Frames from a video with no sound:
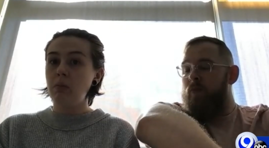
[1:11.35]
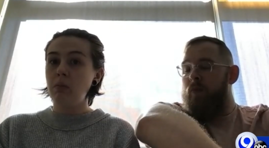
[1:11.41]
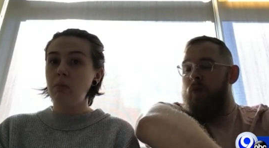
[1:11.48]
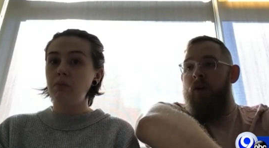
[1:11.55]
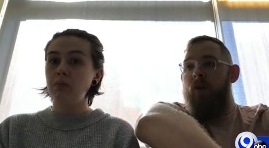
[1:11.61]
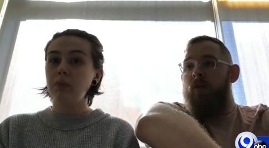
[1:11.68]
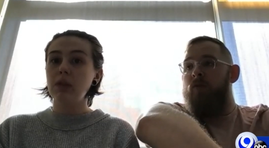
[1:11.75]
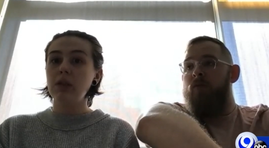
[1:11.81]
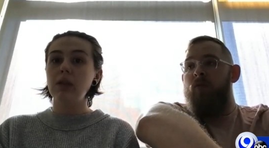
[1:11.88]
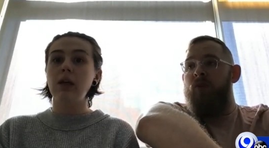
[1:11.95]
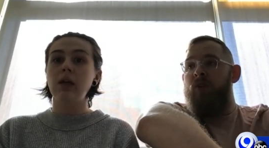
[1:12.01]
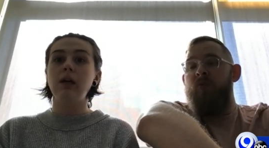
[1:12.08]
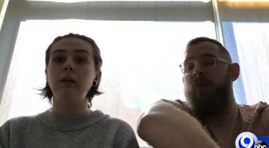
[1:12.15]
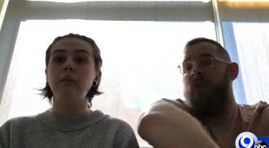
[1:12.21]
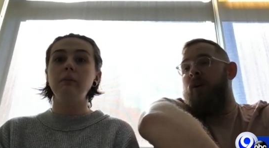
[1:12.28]

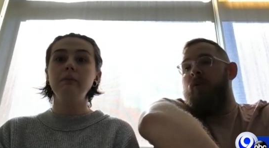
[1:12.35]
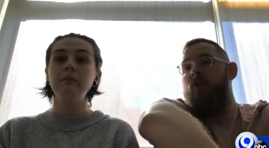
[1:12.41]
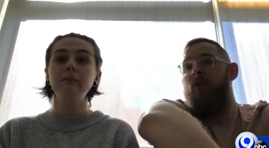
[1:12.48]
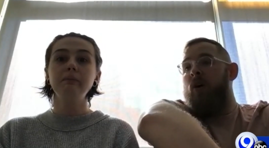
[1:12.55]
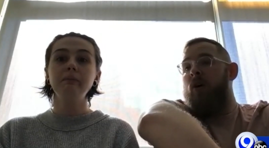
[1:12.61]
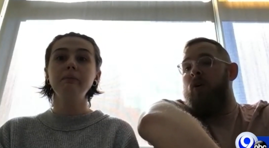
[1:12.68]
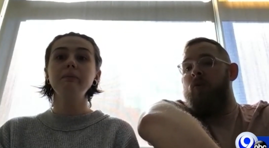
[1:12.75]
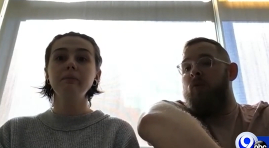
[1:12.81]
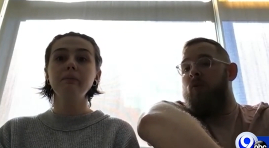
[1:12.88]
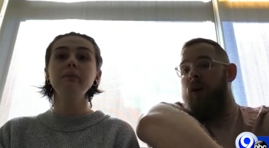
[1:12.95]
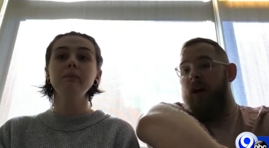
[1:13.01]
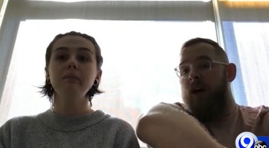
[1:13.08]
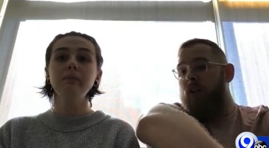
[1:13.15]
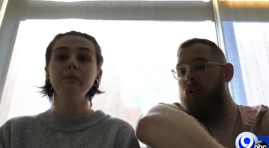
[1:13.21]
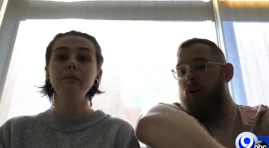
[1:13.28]
Speaker 1: we don't know
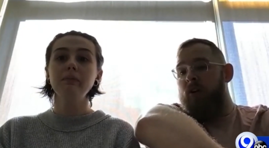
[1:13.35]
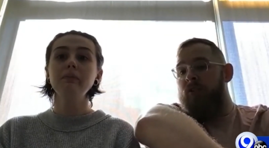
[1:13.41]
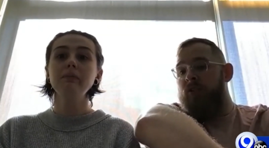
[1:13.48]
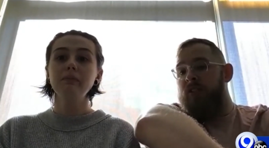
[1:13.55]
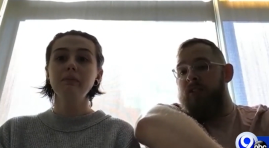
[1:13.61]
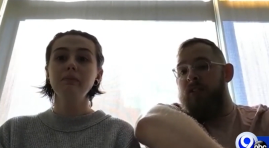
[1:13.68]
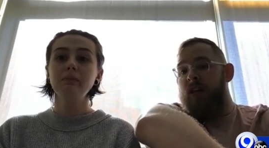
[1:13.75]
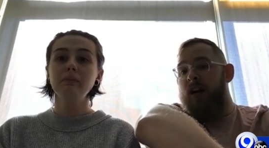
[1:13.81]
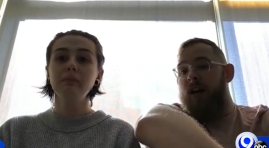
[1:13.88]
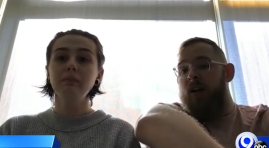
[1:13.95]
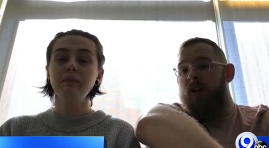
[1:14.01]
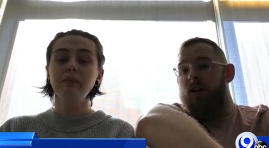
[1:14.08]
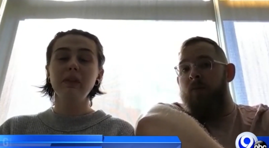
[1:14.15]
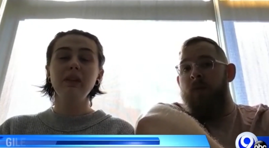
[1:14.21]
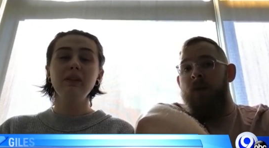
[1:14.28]
how long she's got.
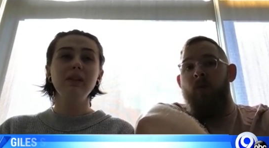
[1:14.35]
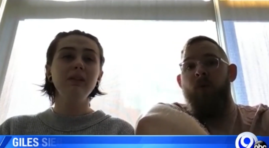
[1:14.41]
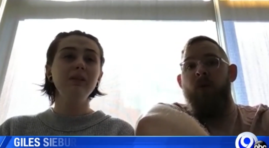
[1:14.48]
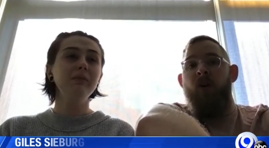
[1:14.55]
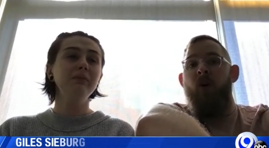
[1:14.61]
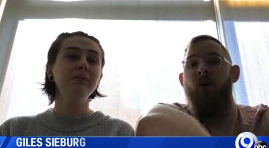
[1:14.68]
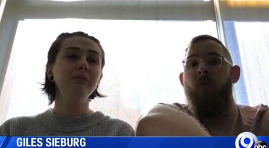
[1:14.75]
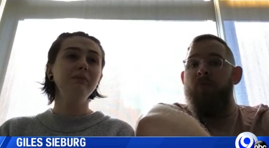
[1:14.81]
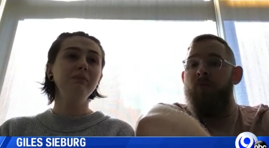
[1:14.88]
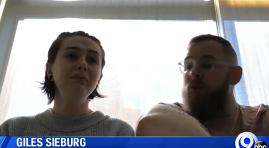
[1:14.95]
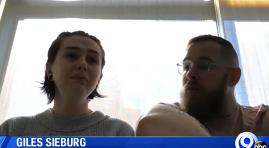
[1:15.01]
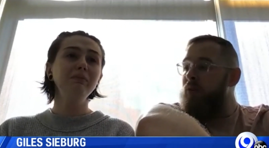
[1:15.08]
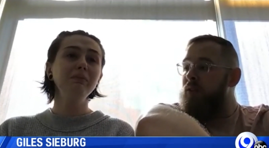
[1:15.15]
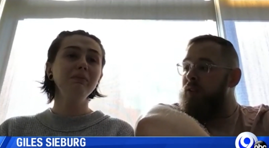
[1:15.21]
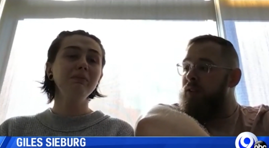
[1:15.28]
I mean, we're
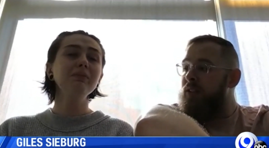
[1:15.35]
hopeful.